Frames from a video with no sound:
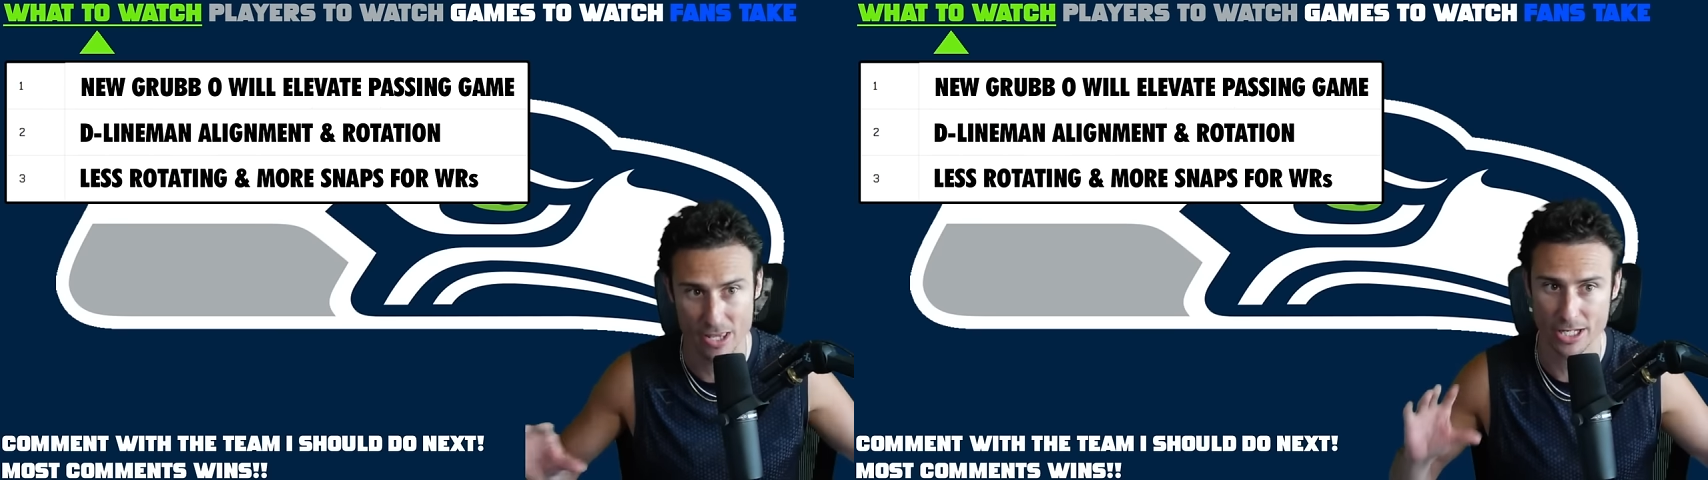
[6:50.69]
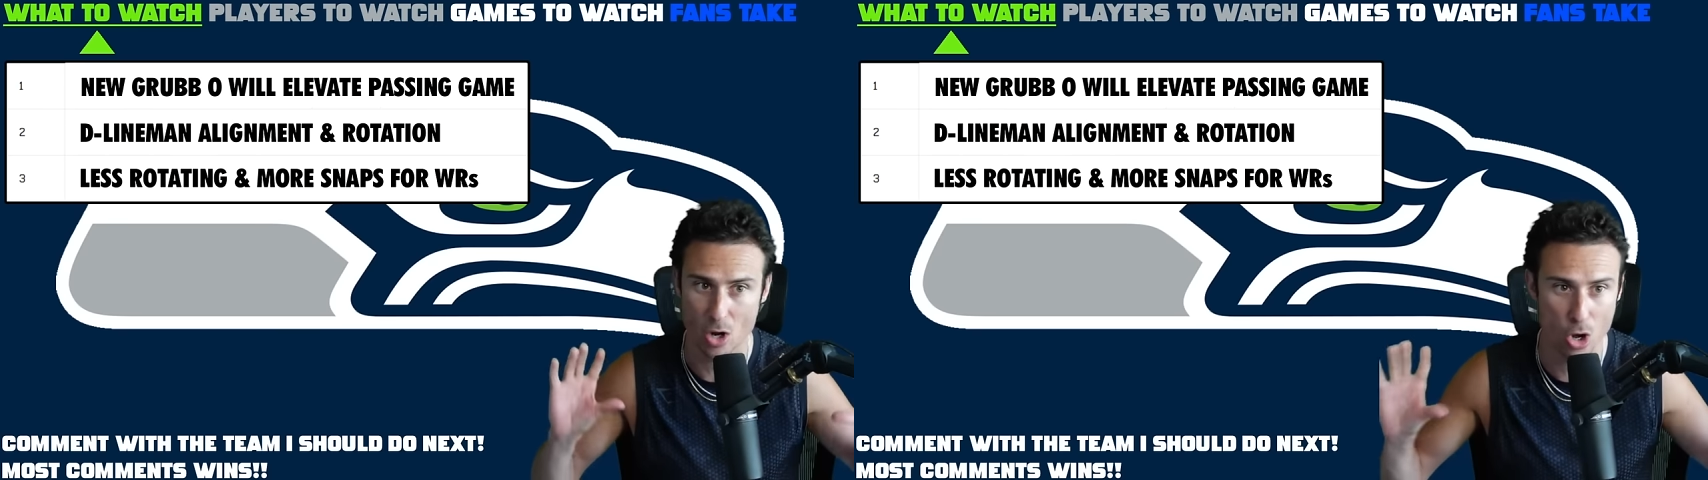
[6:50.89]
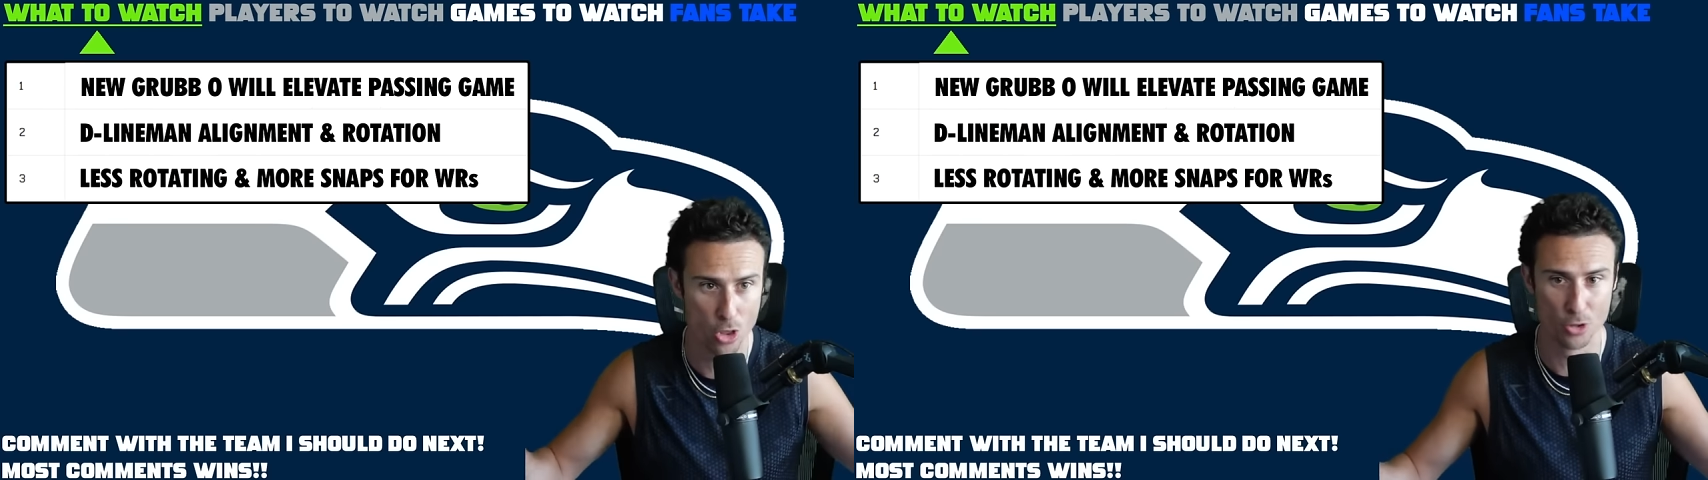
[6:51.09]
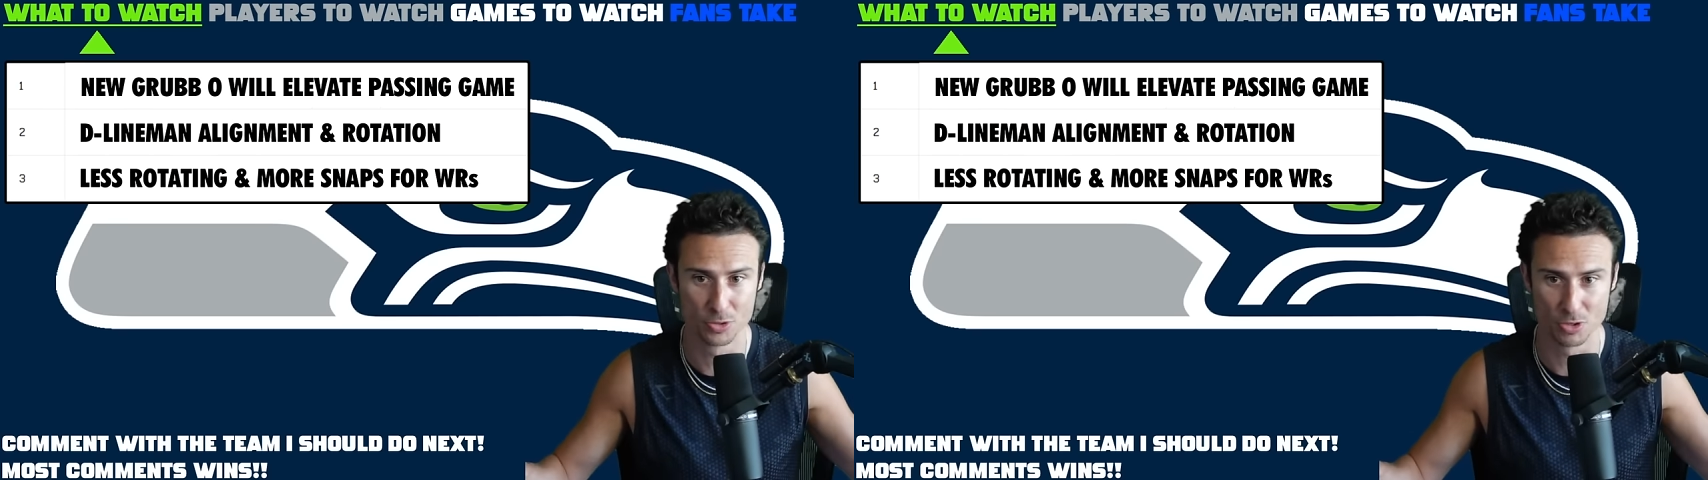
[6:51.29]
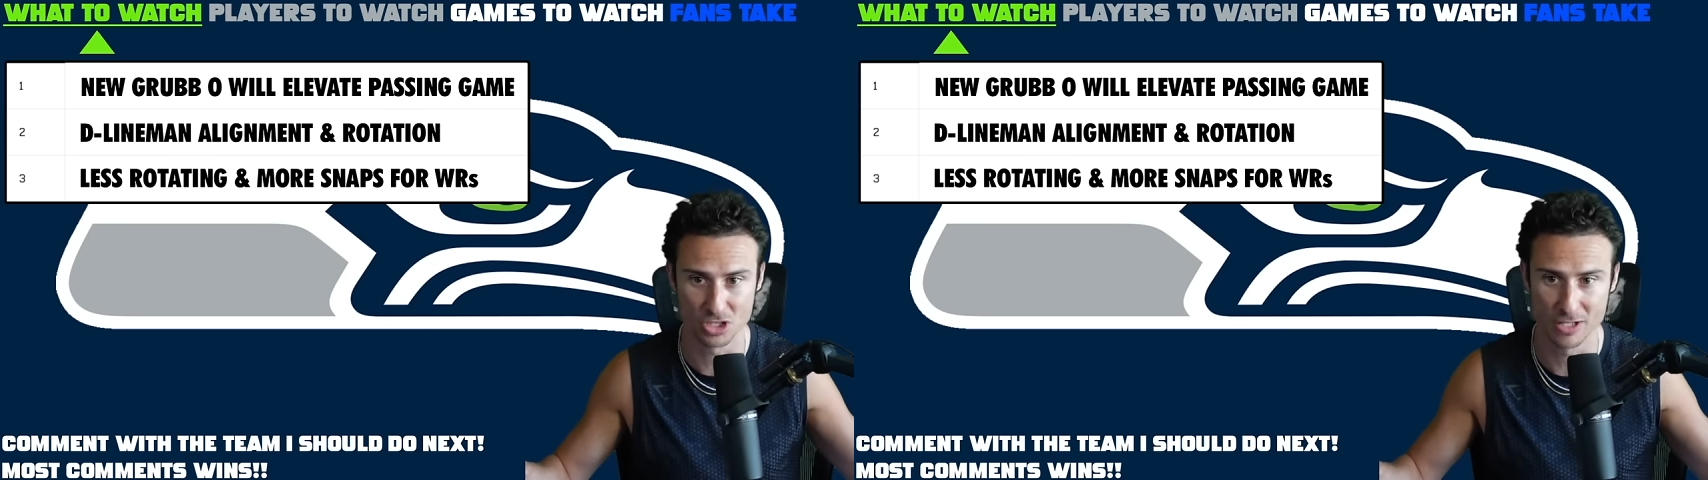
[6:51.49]
like all those
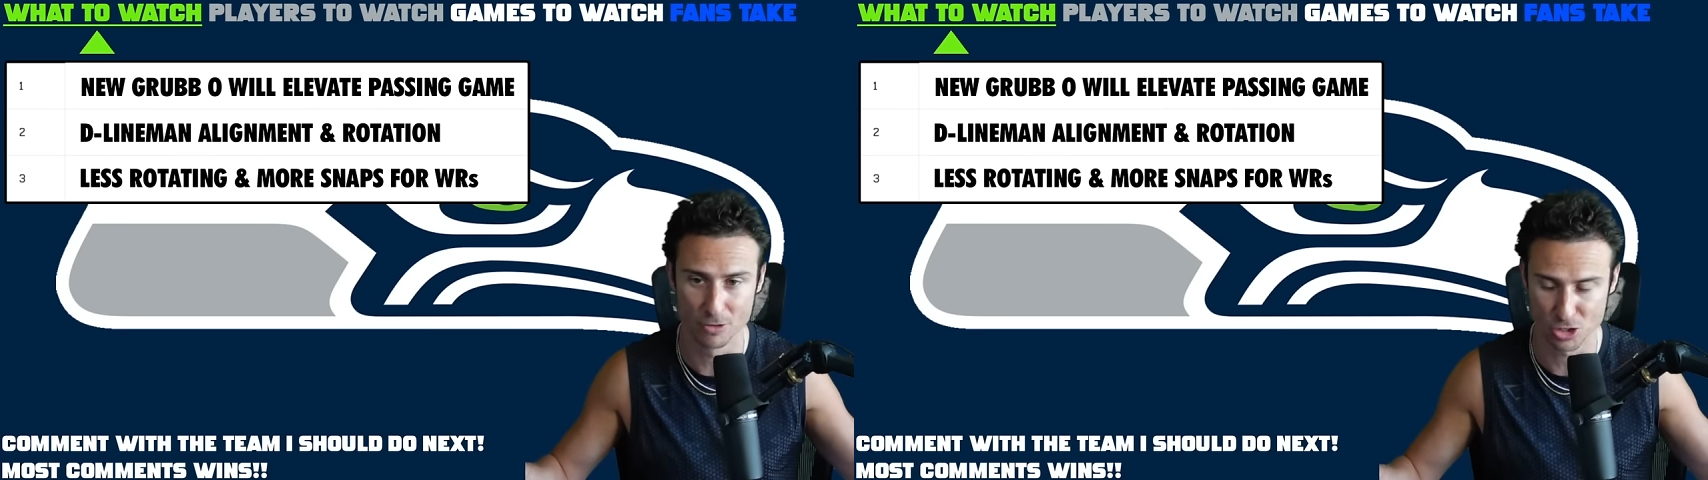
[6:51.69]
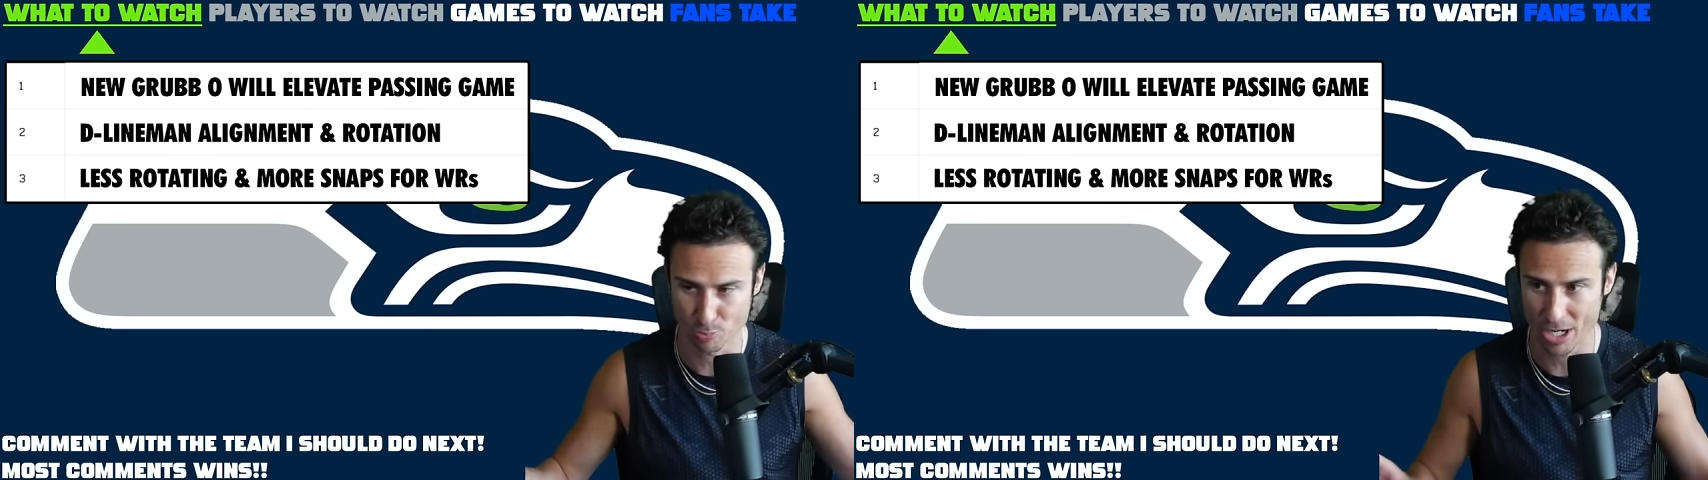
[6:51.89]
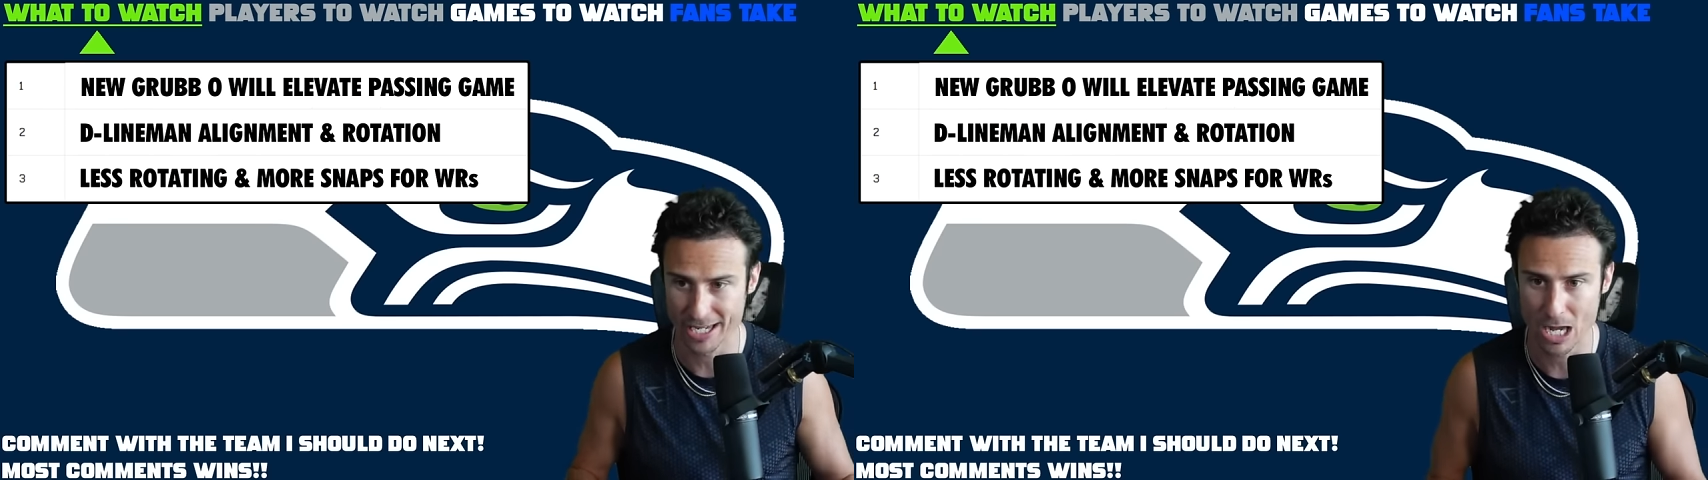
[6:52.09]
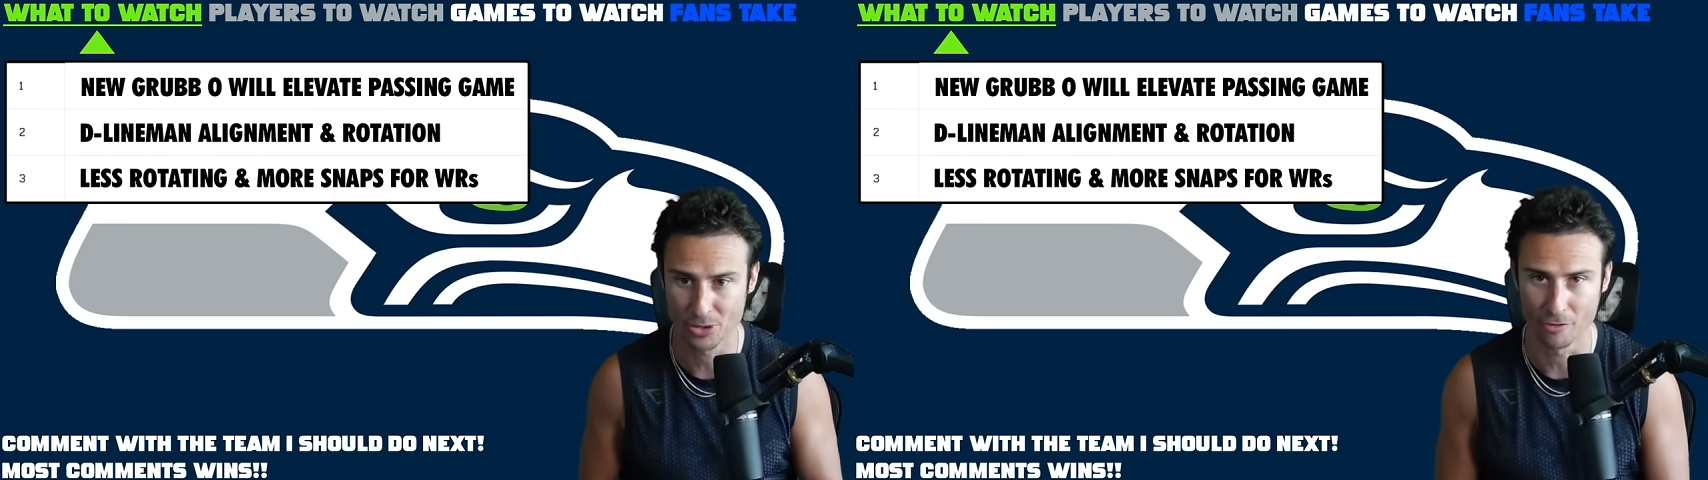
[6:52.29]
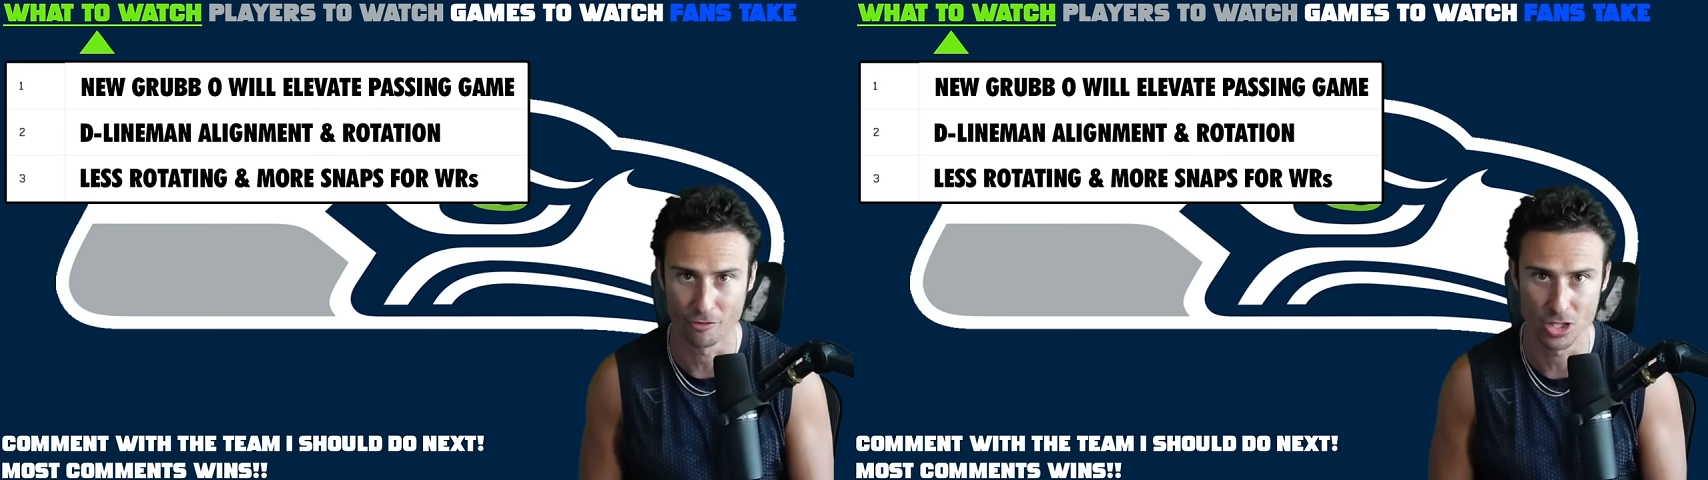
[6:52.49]
receivers spreading out
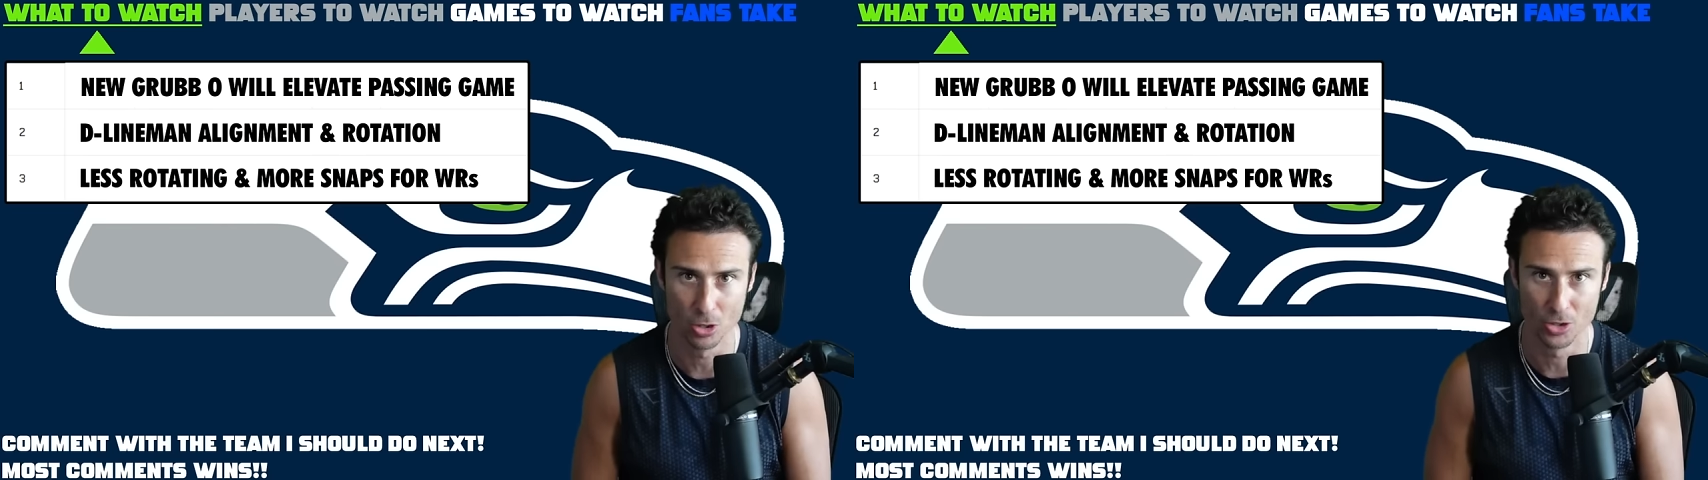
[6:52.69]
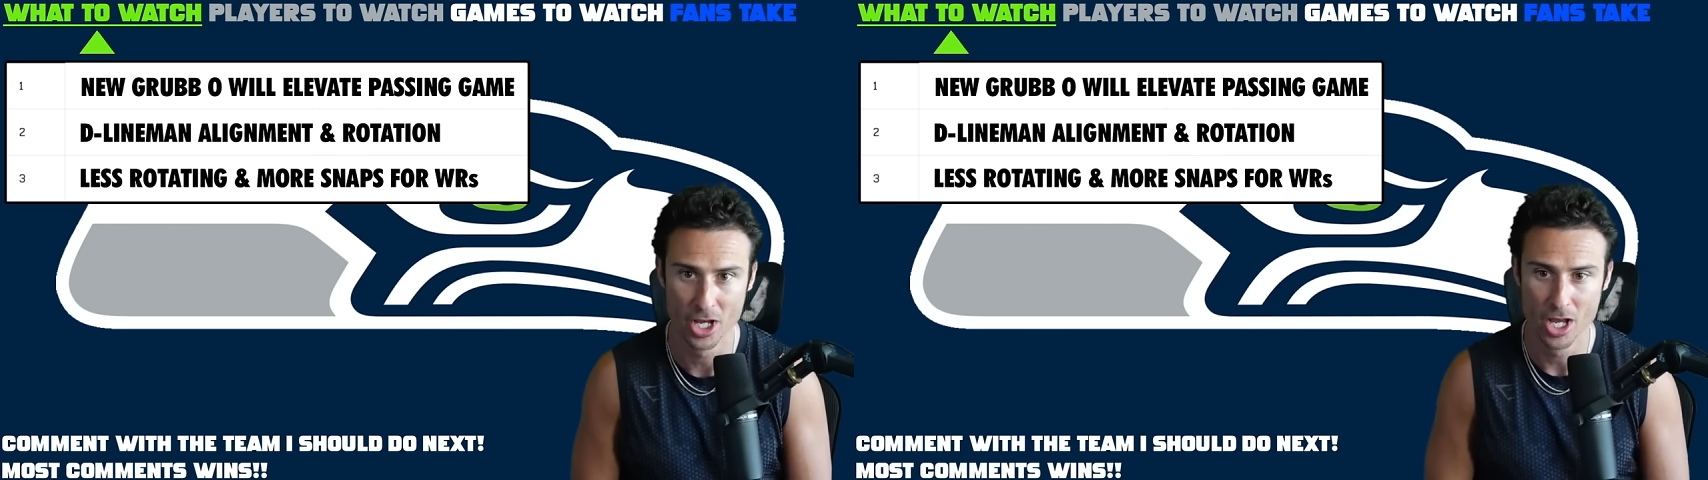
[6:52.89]
the field